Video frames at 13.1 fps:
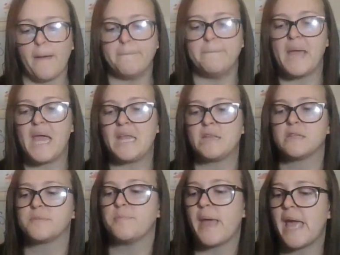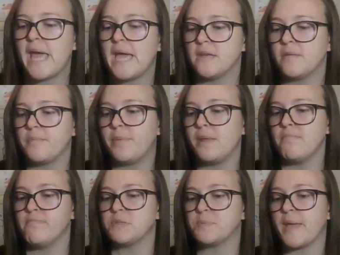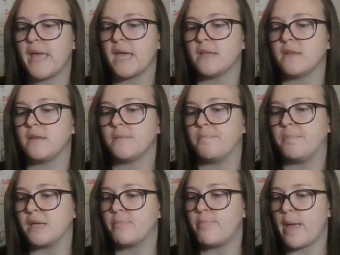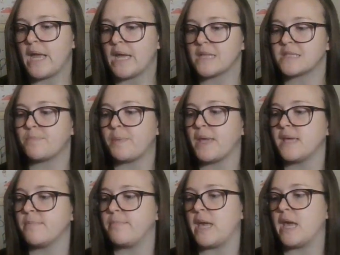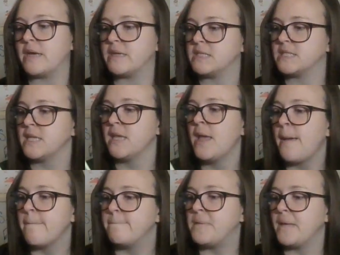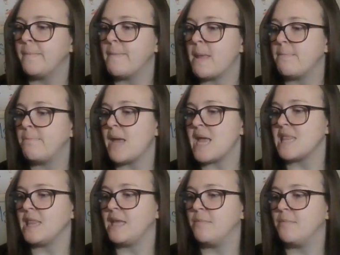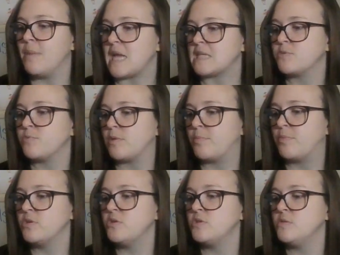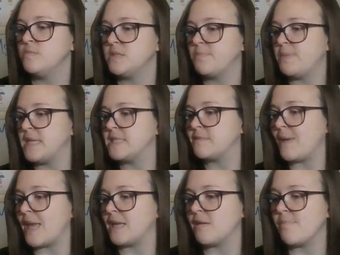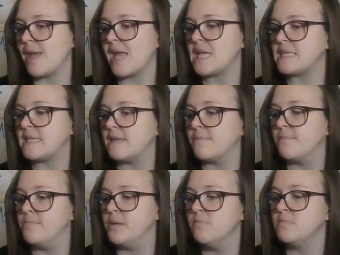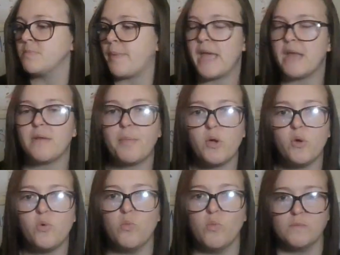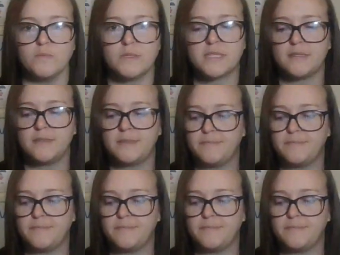Ben's band, Bim's band, big bands, pig bands. Bim and Ben lead bands with brooms. Ben's band bangs and Bim's band booms.